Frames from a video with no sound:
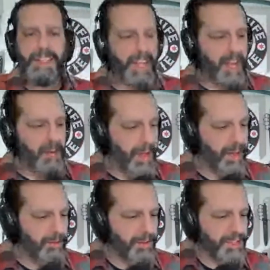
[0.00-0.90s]
again,
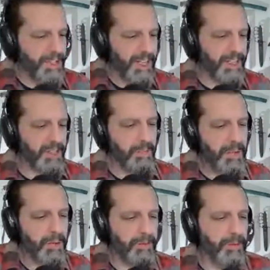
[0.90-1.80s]
Ben, for sending this
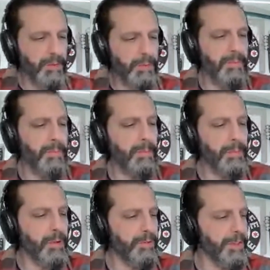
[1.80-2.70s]
beautiful,
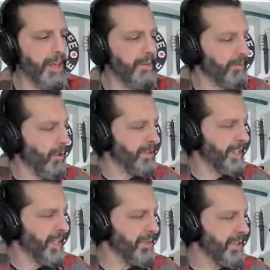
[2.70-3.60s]
beautiful knife. Of course,
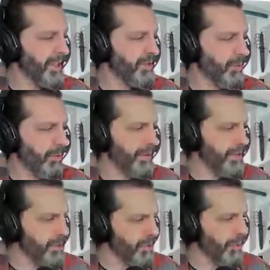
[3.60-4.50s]
it comes in the usual
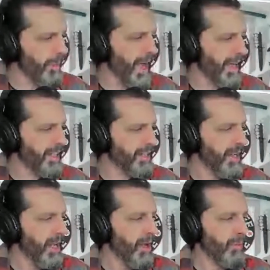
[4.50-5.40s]
usual package
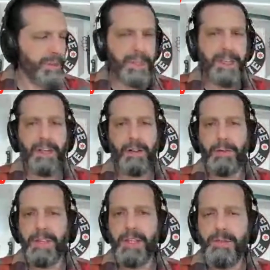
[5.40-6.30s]
with the
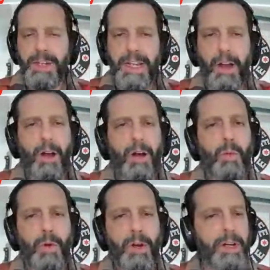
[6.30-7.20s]
with the unique
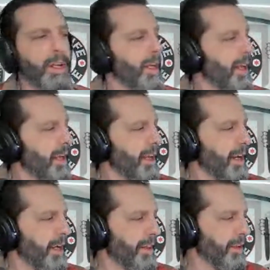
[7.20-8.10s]
artwork,
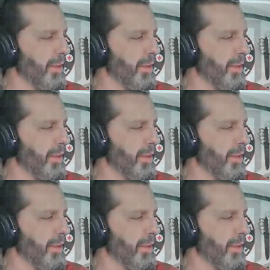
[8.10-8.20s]
uh, the